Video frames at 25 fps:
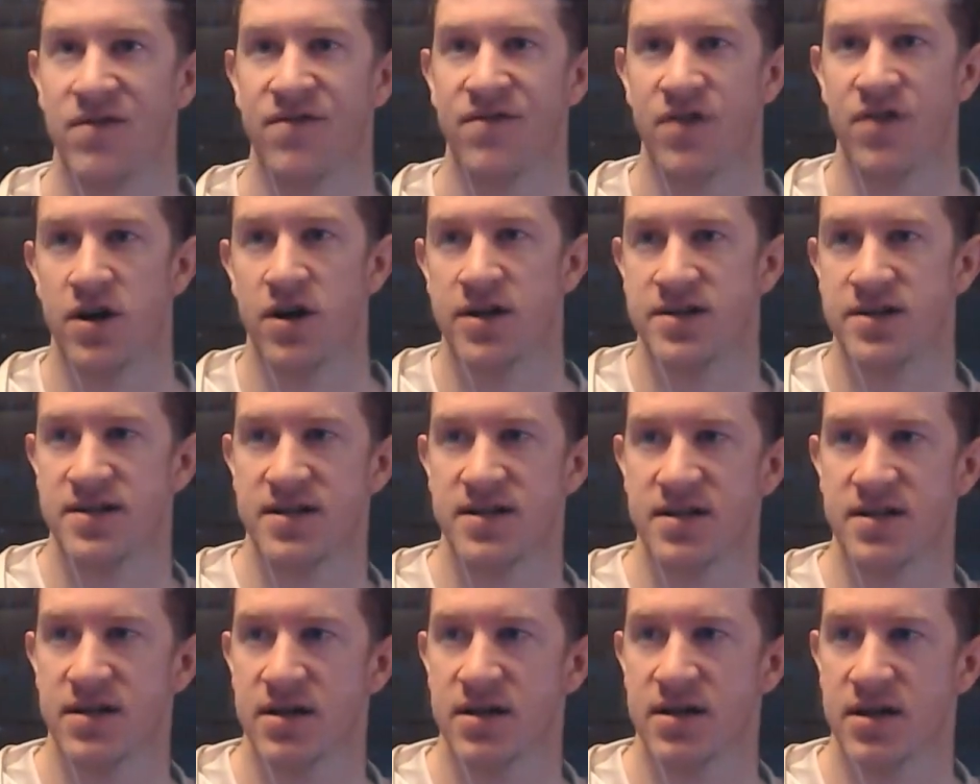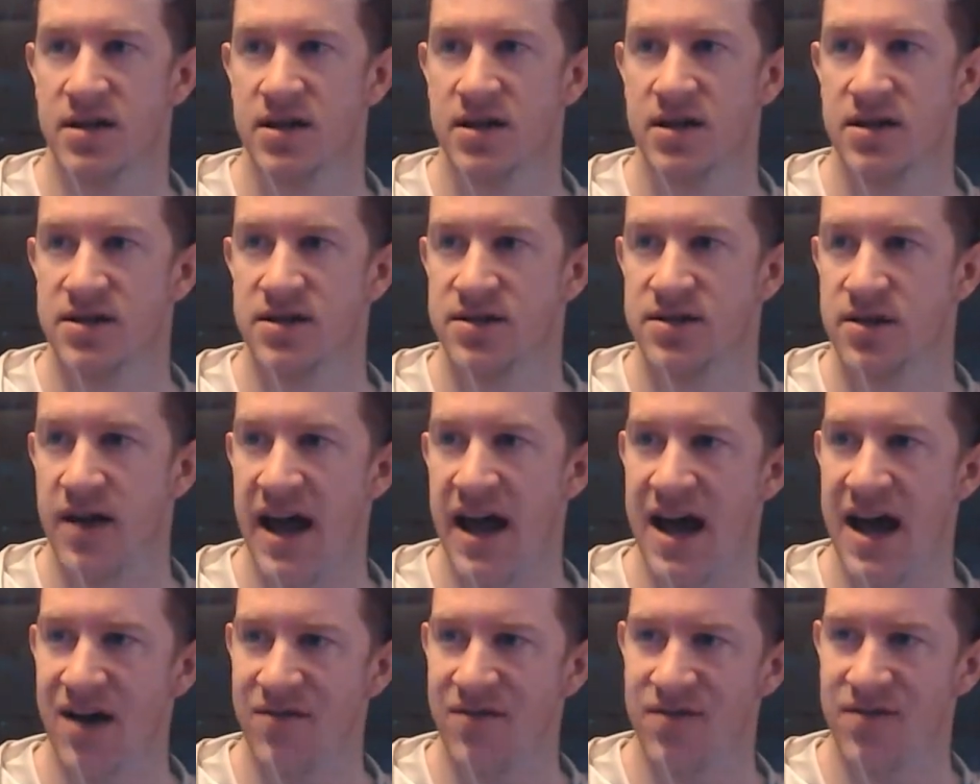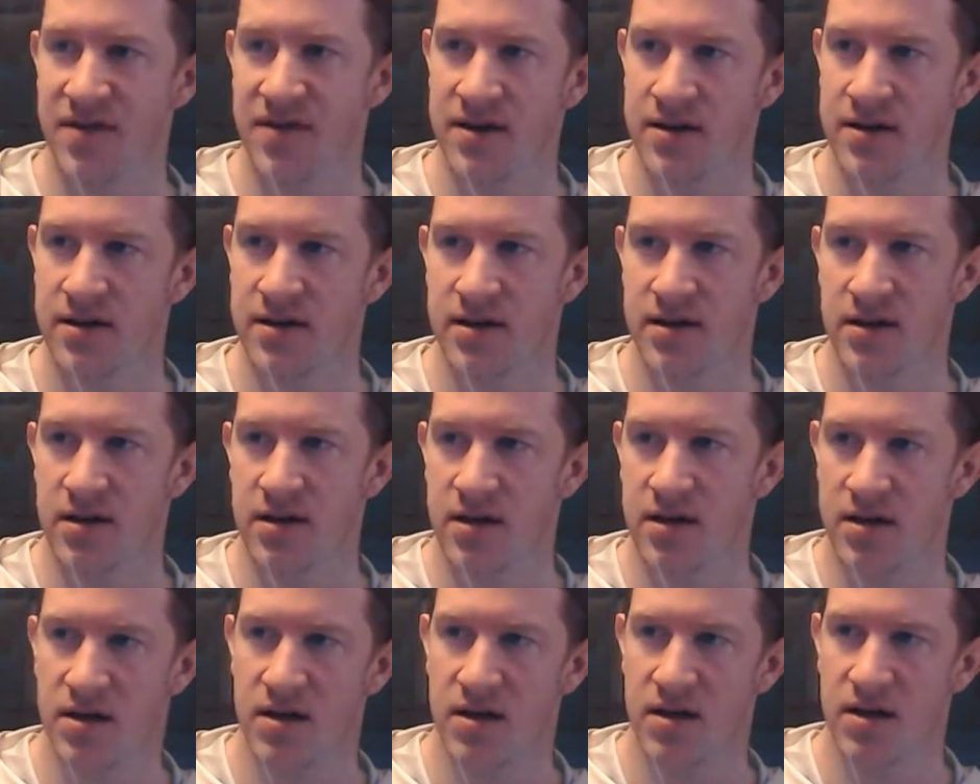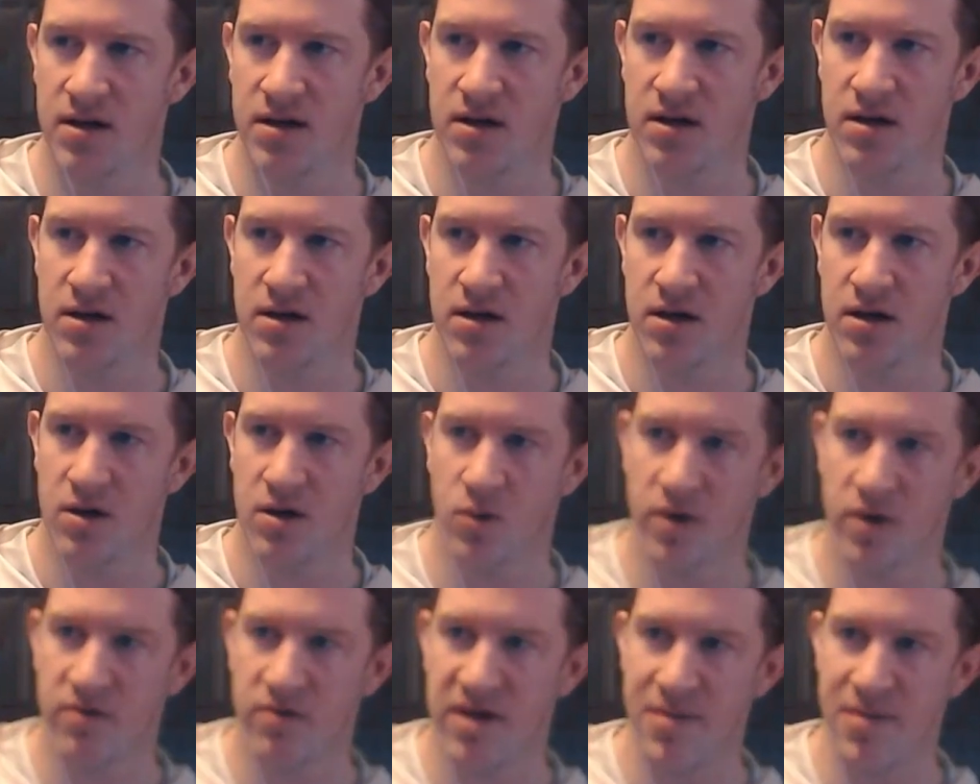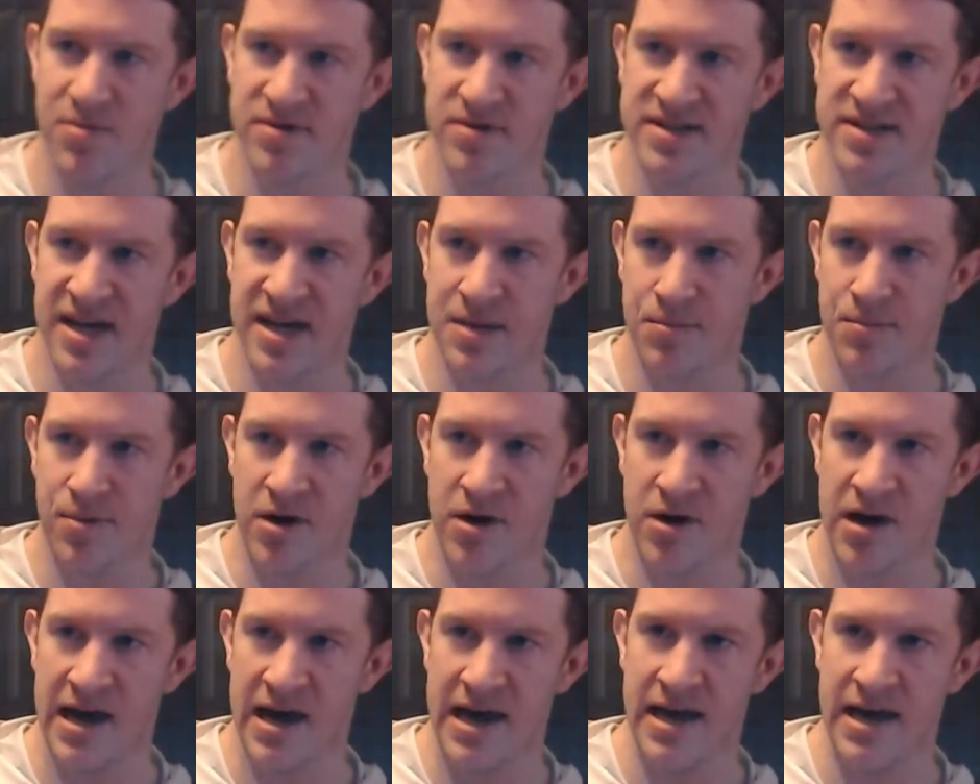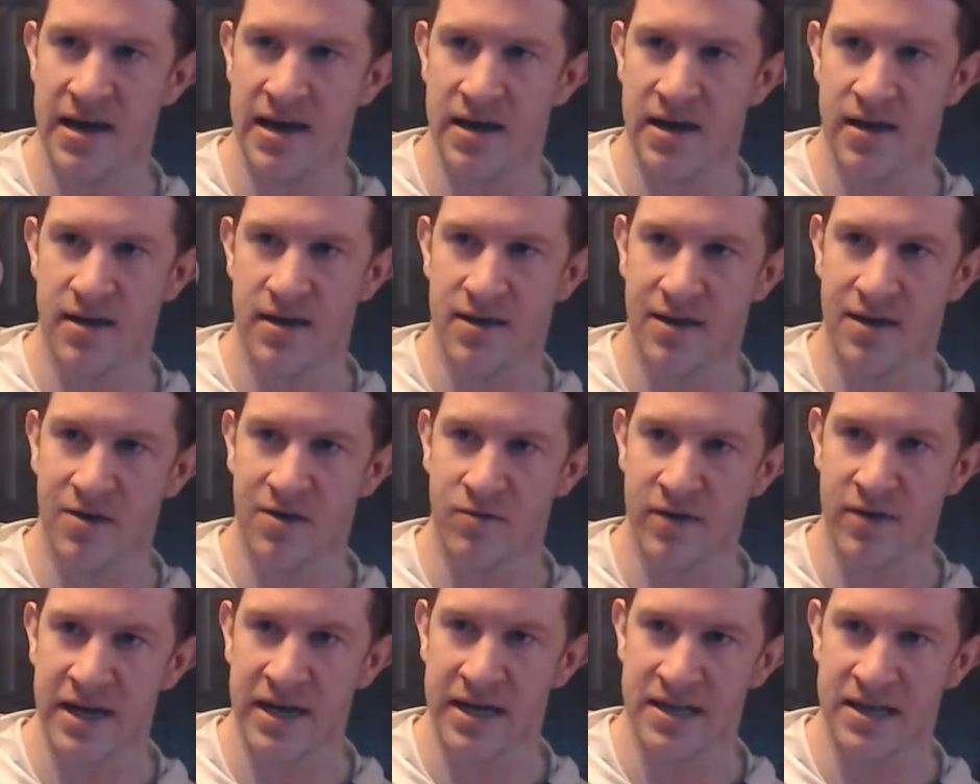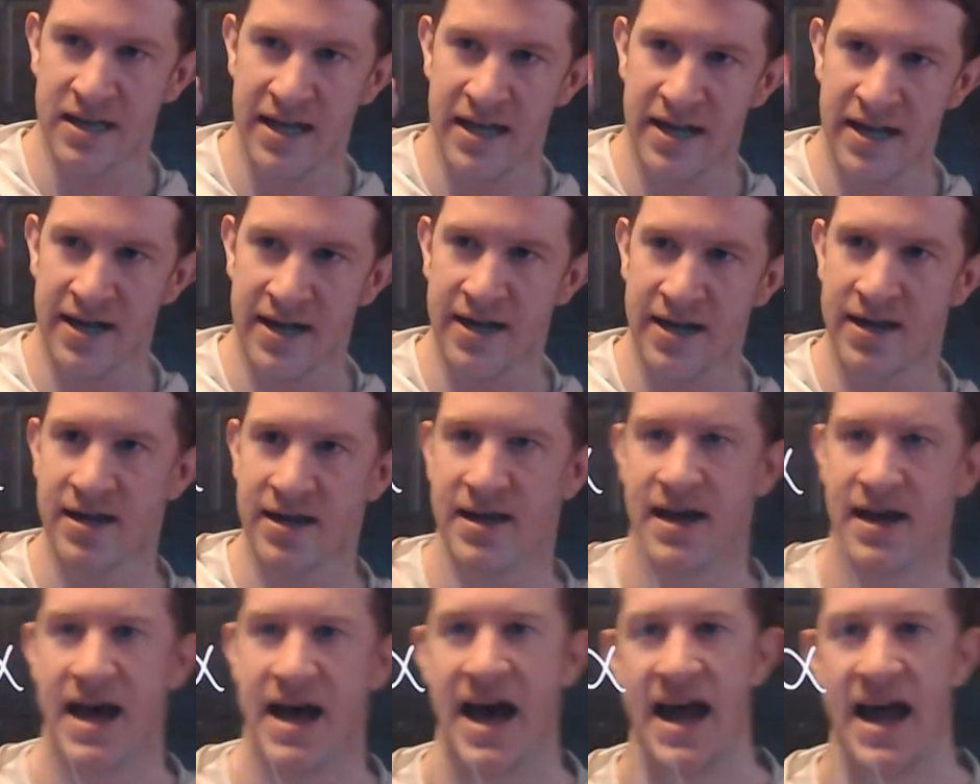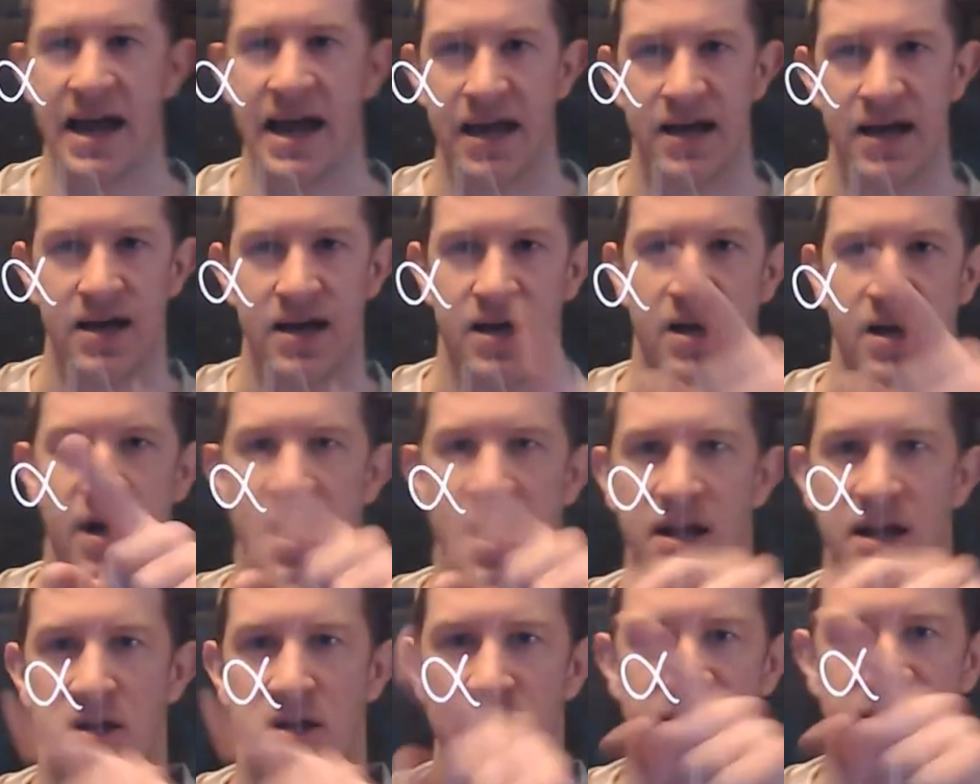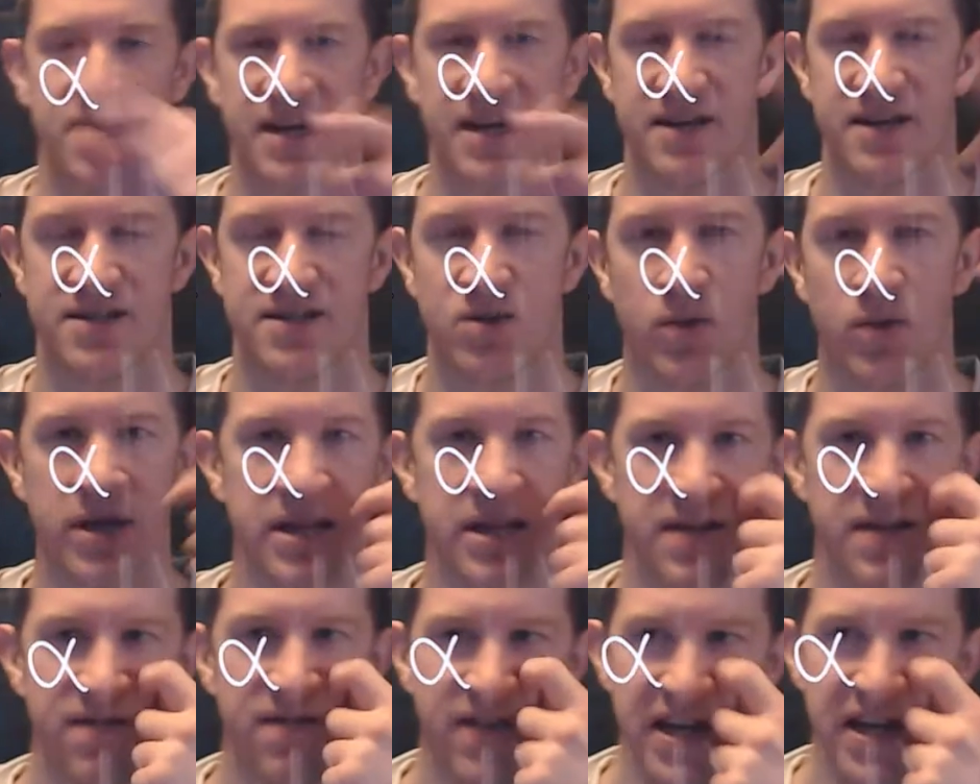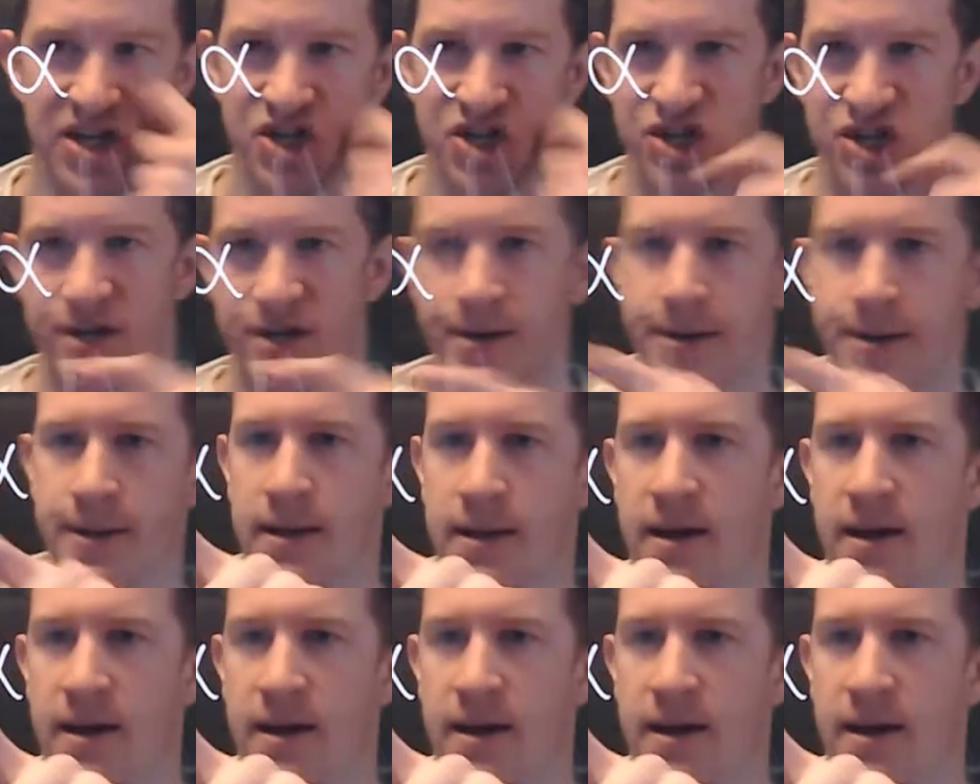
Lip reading: first. So alpha, we represent by the Greek letter A. Kind of looks like a squiggly fish.